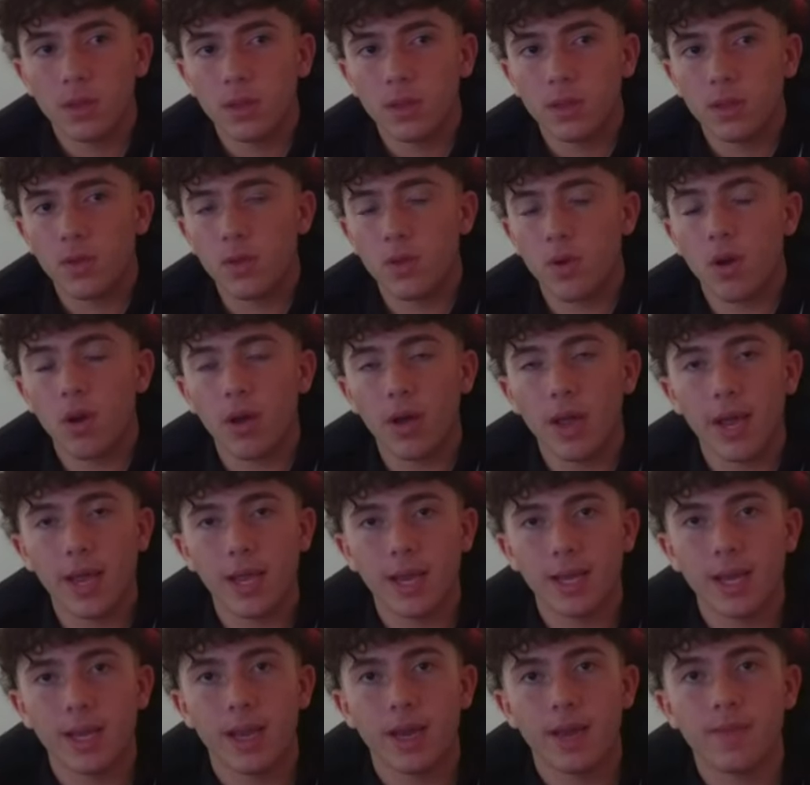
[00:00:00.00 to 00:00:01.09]
were all
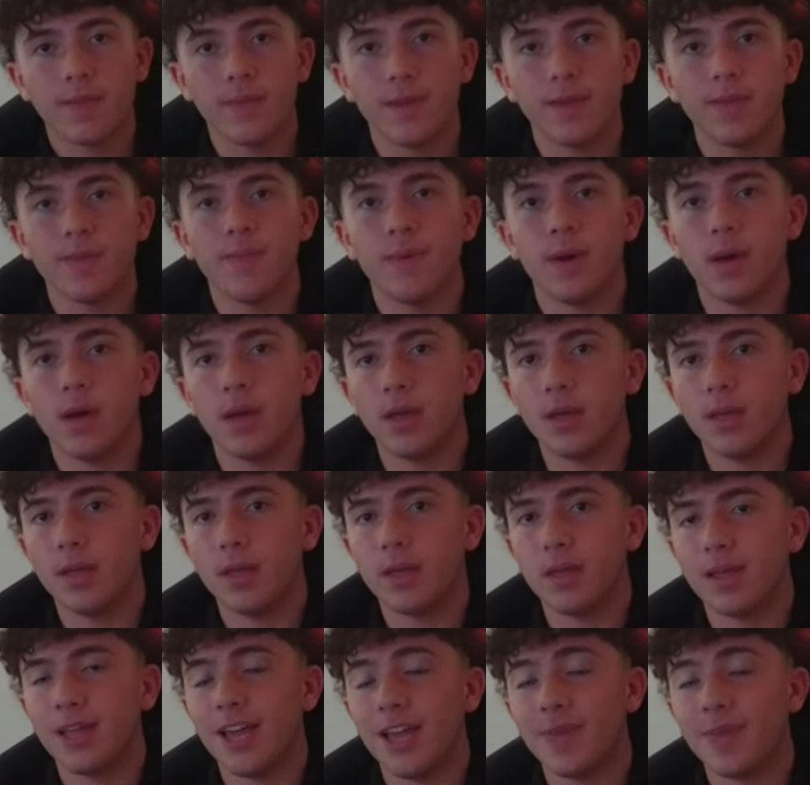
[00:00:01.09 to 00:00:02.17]
hating on me. But,
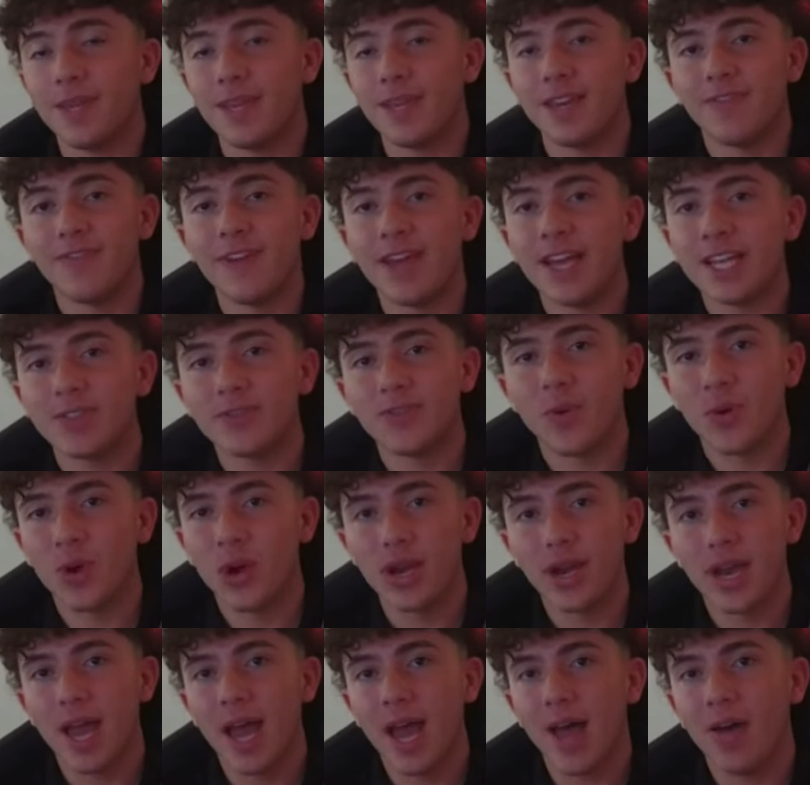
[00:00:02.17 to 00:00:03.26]
I mean, fast forward
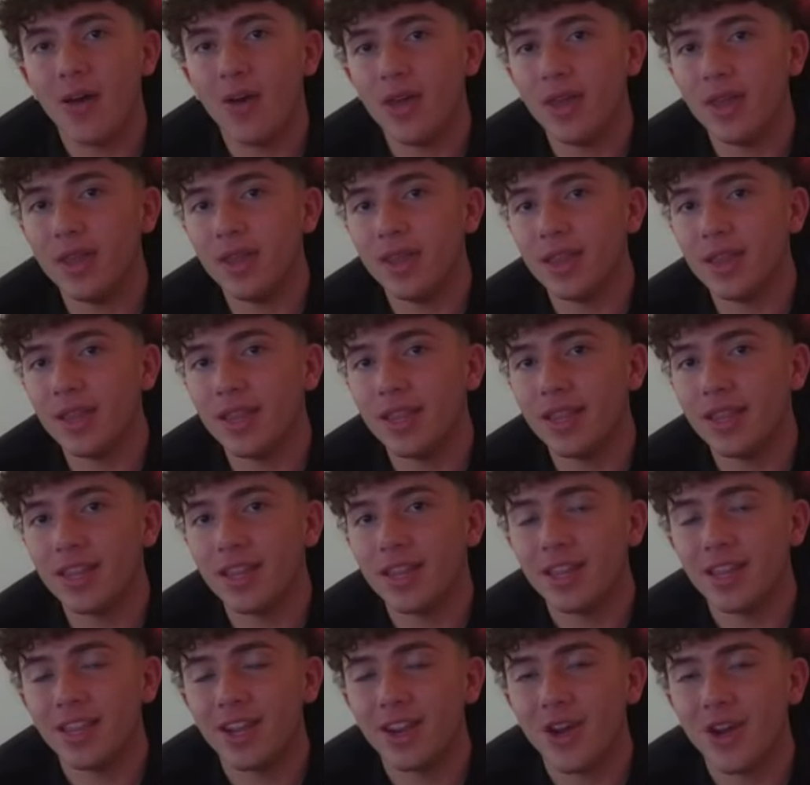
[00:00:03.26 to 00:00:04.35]
now, and
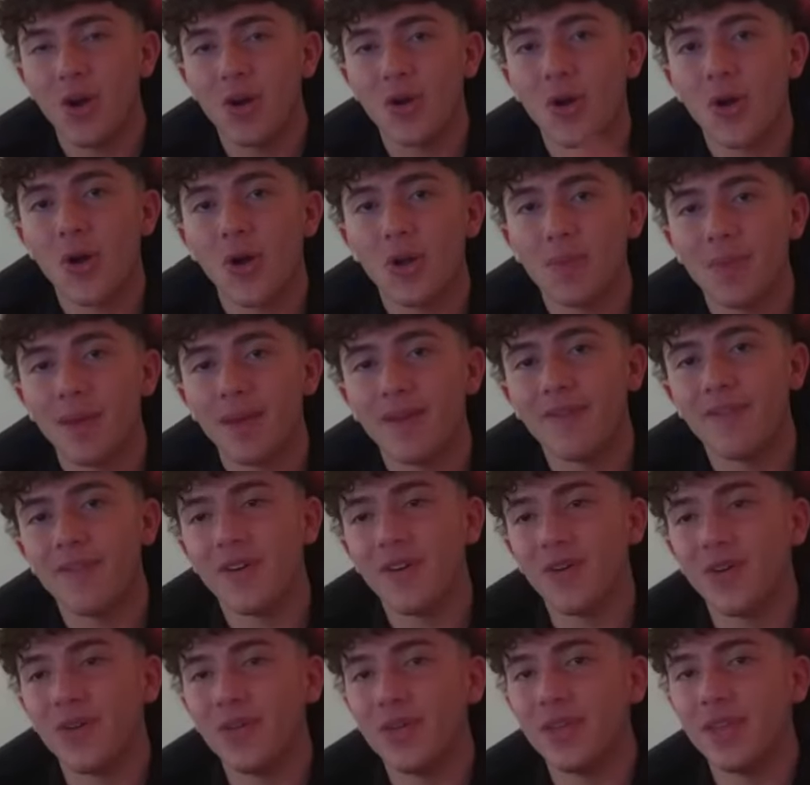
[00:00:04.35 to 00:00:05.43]
they're all calling my
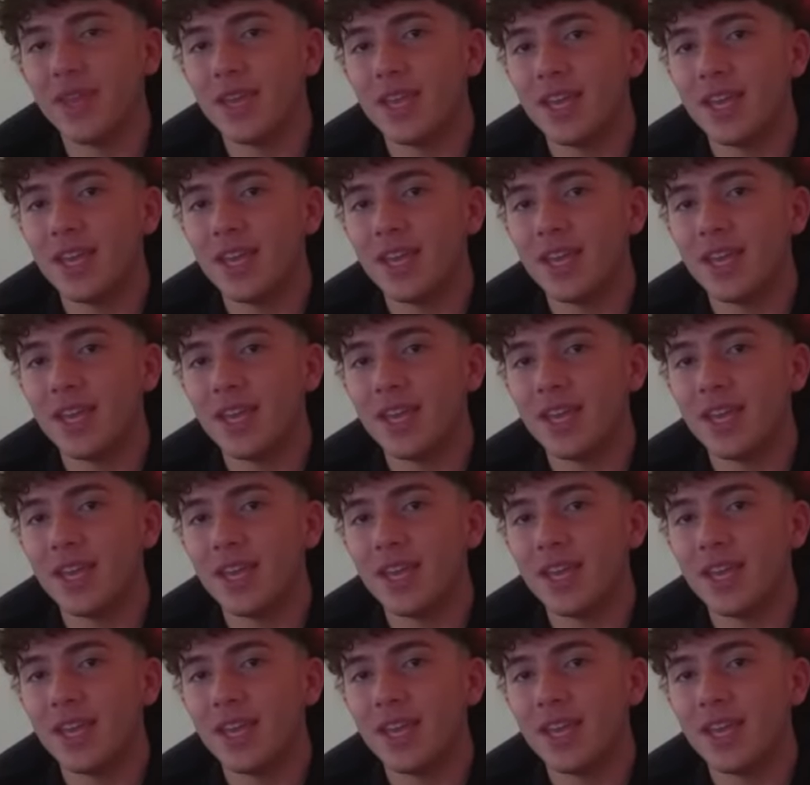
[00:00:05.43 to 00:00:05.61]
phone.